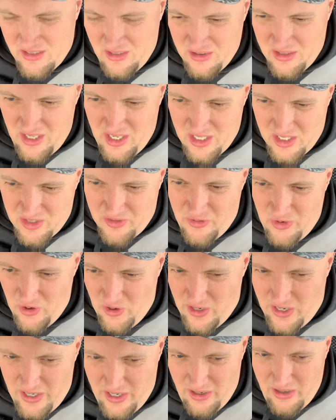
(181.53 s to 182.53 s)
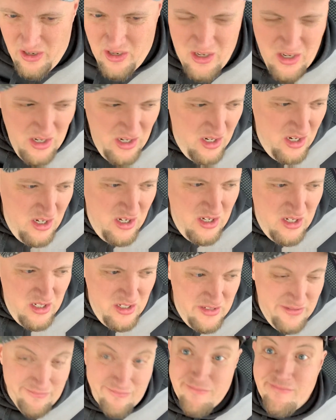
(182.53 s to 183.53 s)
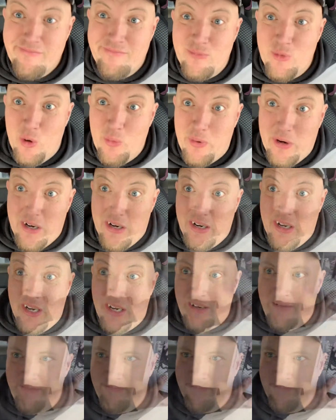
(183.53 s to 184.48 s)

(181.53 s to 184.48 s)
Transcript: and things for it. We'll put it in.